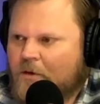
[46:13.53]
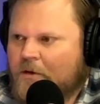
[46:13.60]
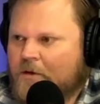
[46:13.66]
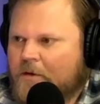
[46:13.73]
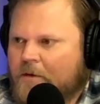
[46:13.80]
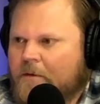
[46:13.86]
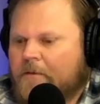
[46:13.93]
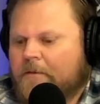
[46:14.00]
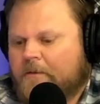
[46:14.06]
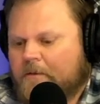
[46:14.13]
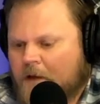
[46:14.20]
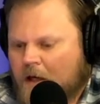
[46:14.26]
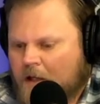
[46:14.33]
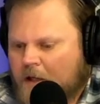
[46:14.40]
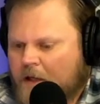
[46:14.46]
Uh-huh.
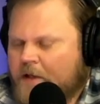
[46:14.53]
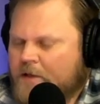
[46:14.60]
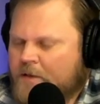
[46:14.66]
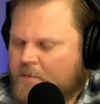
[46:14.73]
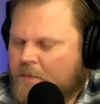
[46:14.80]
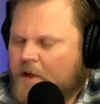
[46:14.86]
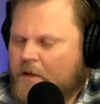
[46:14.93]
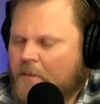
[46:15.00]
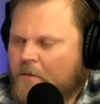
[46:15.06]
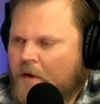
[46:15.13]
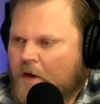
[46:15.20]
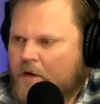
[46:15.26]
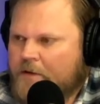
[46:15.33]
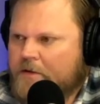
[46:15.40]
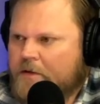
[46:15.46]
Uh, he's being
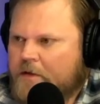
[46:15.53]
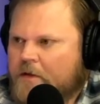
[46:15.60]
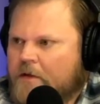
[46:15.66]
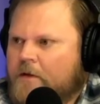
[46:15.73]
oppressed. Right